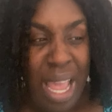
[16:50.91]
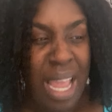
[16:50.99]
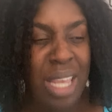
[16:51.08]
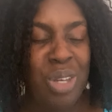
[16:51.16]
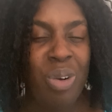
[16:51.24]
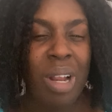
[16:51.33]

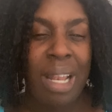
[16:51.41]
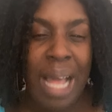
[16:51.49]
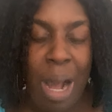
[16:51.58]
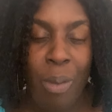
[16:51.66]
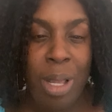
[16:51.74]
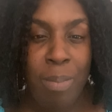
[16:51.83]
and you're
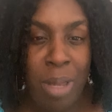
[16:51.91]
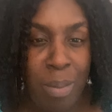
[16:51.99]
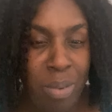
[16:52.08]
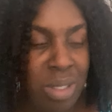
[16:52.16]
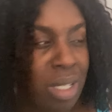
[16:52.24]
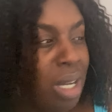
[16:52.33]
allowing
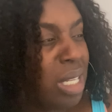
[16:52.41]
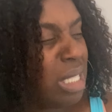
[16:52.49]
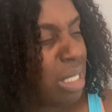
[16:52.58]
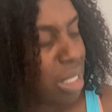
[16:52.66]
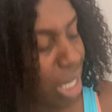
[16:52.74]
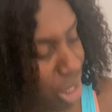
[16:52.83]
people to
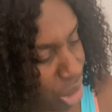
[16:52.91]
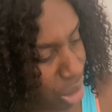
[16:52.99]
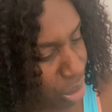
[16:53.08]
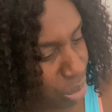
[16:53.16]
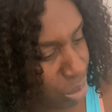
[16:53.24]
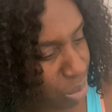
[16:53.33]

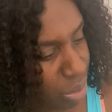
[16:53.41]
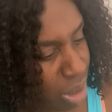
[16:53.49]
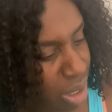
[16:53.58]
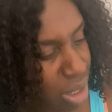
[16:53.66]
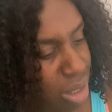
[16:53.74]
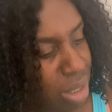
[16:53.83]
continue
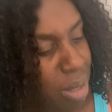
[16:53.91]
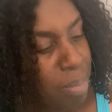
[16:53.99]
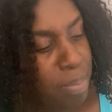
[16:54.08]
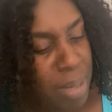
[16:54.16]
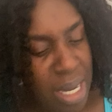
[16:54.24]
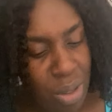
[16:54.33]
to
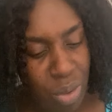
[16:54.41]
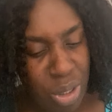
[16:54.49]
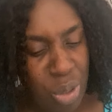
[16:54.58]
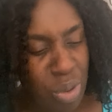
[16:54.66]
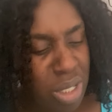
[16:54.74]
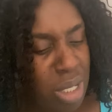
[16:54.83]
beat on
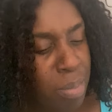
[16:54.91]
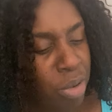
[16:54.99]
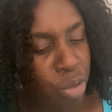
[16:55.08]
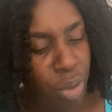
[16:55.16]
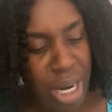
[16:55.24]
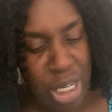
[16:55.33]
you and to
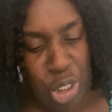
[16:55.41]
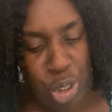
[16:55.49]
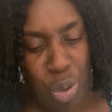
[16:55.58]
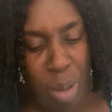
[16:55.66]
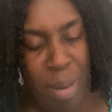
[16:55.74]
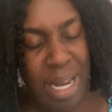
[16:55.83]
berate
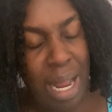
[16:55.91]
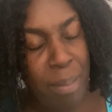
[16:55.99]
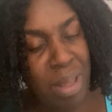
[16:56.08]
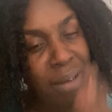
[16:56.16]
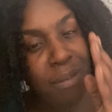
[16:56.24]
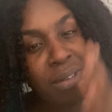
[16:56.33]
you. It may not
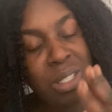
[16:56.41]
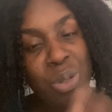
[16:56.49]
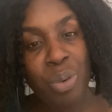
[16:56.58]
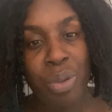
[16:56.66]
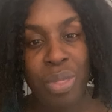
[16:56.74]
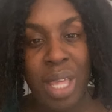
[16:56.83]
be a
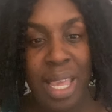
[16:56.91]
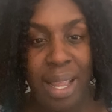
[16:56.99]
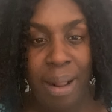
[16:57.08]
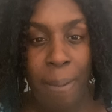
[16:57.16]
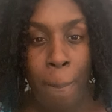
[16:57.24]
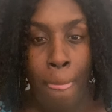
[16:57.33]
physical
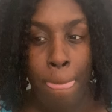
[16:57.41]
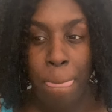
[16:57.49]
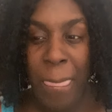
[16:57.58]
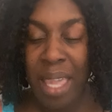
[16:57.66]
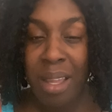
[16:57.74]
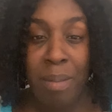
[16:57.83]
thing.
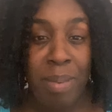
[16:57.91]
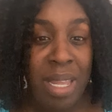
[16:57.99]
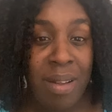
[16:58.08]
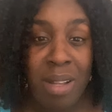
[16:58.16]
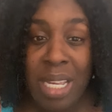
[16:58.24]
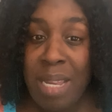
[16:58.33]
It could
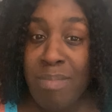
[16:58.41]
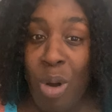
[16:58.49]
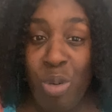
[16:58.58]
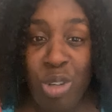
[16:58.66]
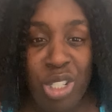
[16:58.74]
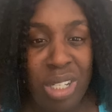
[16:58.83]
be
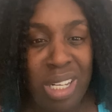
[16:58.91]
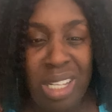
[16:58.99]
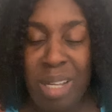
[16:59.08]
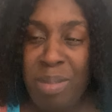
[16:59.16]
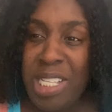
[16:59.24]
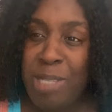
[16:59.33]
emotionally, it
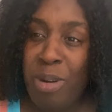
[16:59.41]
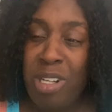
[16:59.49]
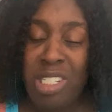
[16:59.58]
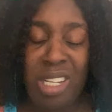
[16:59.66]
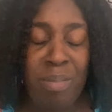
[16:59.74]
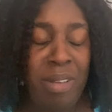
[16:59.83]
could be
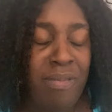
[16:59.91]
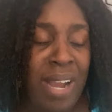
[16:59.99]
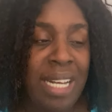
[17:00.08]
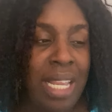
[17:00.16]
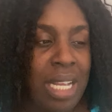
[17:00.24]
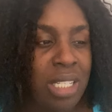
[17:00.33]
spiritually, it could be
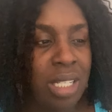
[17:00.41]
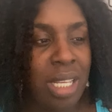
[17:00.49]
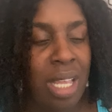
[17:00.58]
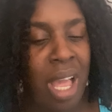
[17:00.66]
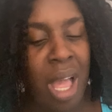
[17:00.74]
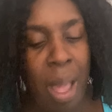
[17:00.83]

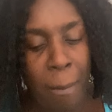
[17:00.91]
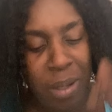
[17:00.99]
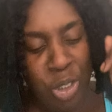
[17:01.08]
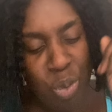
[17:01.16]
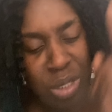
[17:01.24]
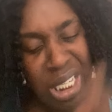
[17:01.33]
financially,
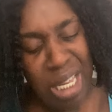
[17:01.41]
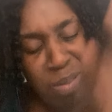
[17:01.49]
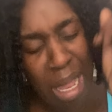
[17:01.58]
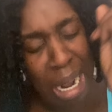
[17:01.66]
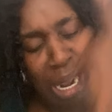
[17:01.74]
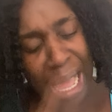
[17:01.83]
but you keep
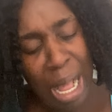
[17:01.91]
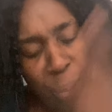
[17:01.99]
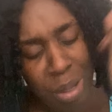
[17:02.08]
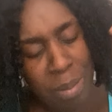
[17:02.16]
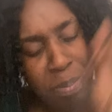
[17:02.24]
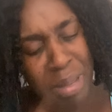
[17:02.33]

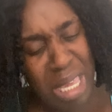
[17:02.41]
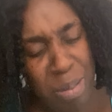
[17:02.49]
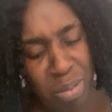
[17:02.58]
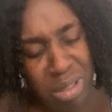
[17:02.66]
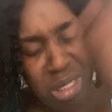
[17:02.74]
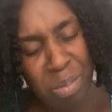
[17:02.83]
allowing
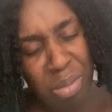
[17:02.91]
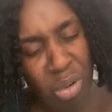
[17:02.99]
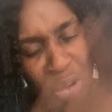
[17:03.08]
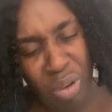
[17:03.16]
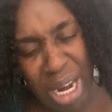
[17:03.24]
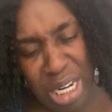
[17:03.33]
people to
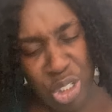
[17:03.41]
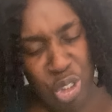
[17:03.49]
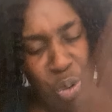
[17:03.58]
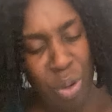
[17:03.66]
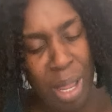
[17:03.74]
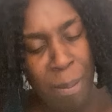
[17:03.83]
berate
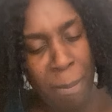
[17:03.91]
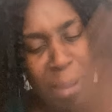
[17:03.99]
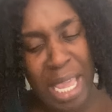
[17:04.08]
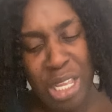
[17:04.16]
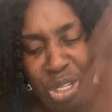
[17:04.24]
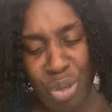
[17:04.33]
you and
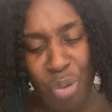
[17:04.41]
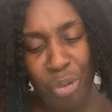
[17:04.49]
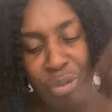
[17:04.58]
make you